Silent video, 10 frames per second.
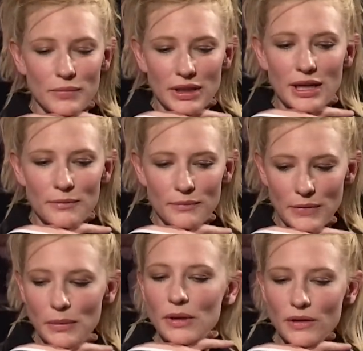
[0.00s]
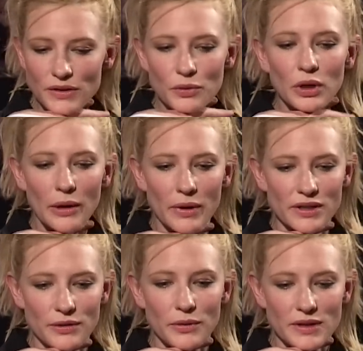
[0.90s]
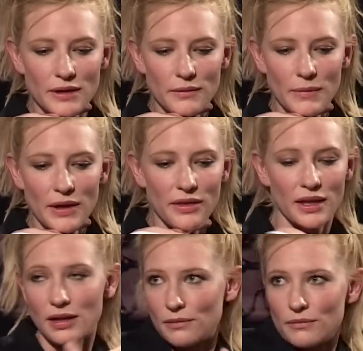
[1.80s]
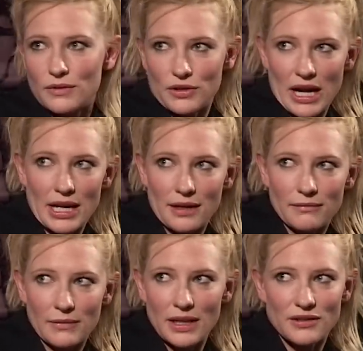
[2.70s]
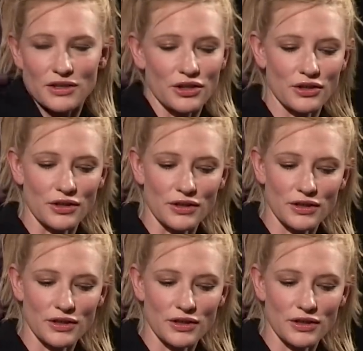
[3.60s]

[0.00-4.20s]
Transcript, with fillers: But um, I mean, the school I went to was a, a theatre training institution,